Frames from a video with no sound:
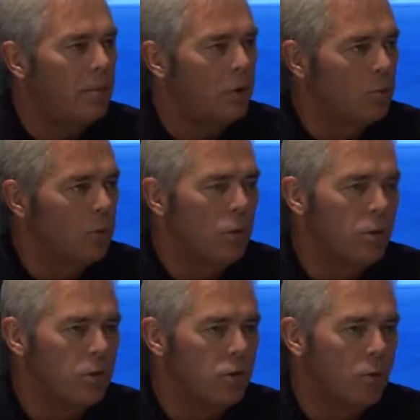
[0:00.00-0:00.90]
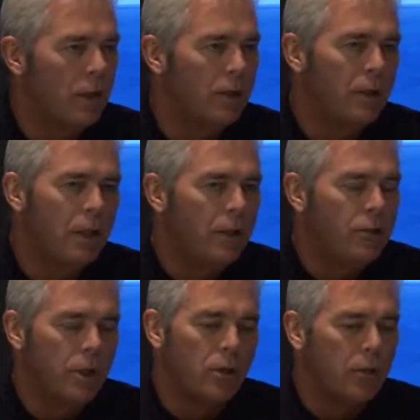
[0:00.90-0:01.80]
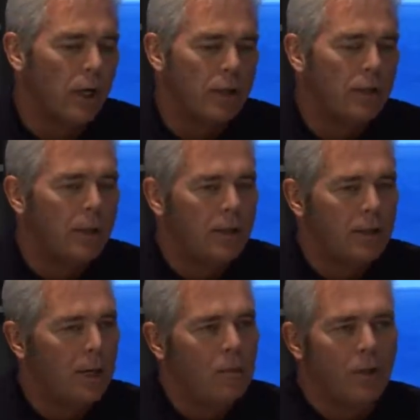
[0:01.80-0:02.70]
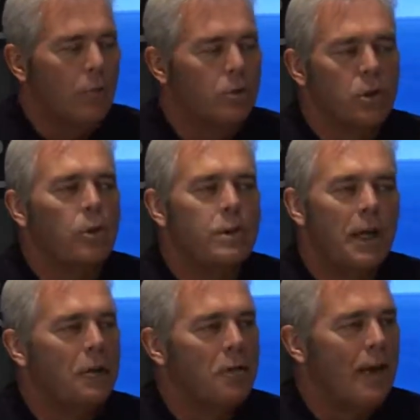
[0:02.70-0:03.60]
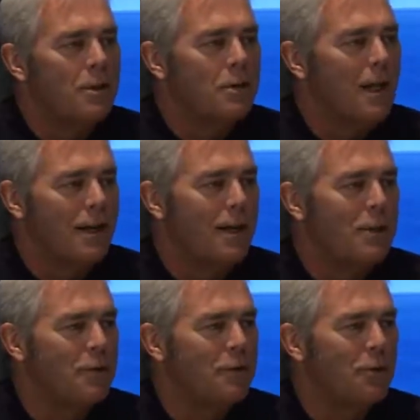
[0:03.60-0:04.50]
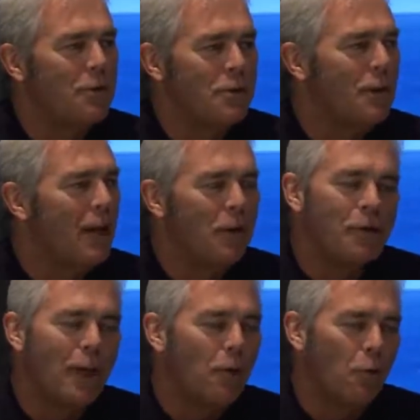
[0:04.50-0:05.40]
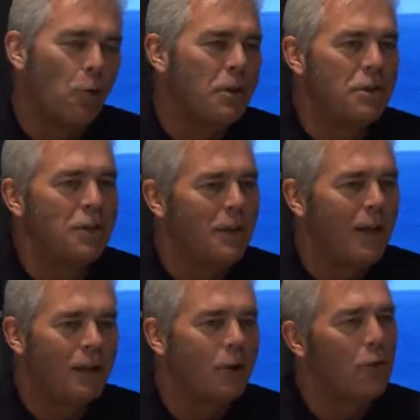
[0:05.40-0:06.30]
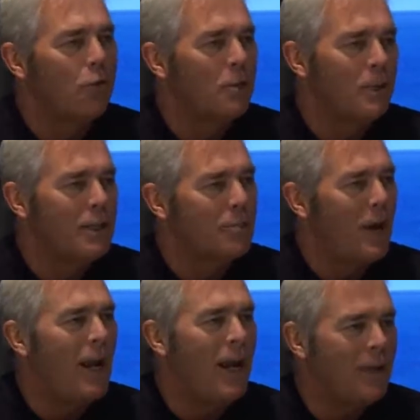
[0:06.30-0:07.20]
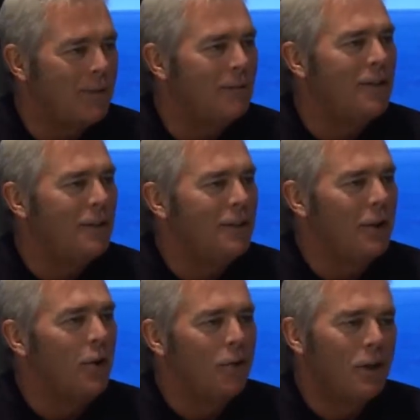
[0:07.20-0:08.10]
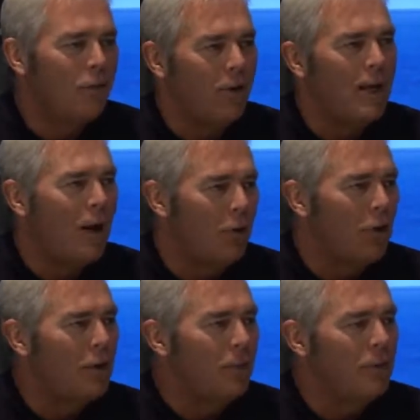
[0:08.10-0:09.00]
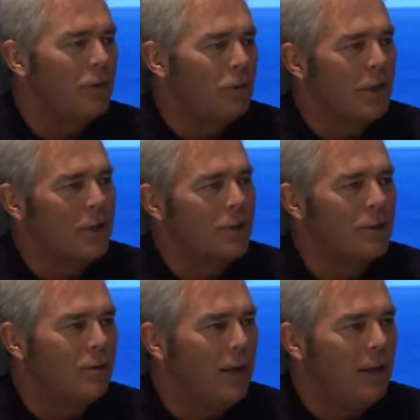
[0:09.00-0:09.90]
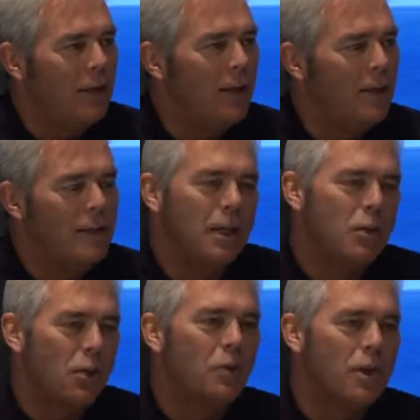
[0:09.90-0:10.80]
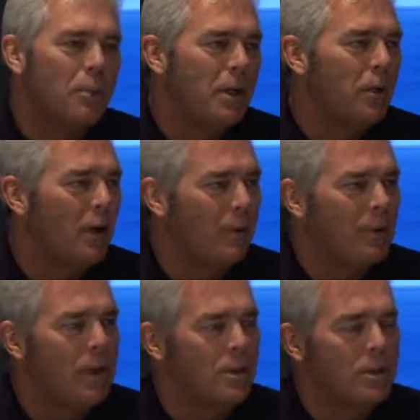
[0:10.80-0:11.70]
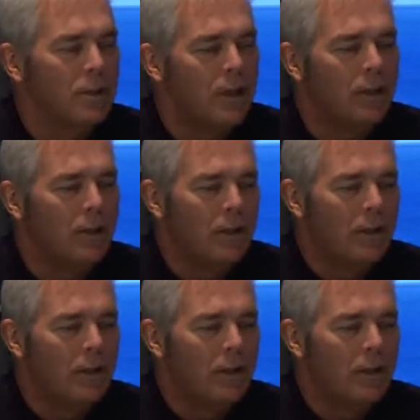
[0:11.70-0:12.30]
multiple cores as well. So game developers always take advantage of technology first, and they're the ones that go through the biggest pain and, you know, find out all the tricks, and then it shows up in other applications later.